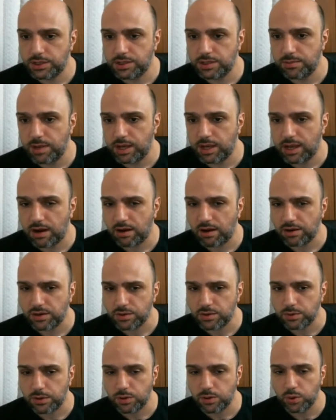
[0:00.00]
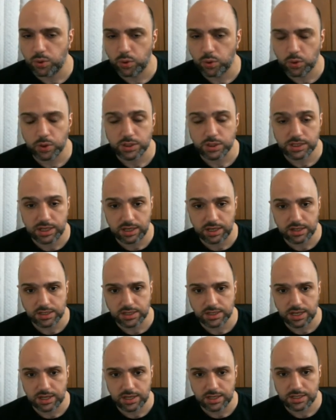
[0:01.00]
to make characters with cool skills
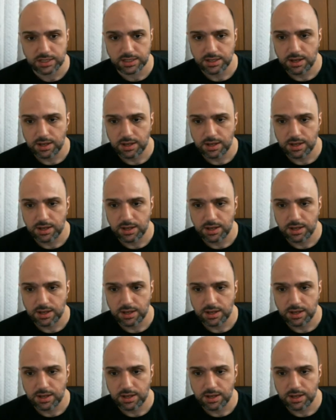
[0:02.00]
like this.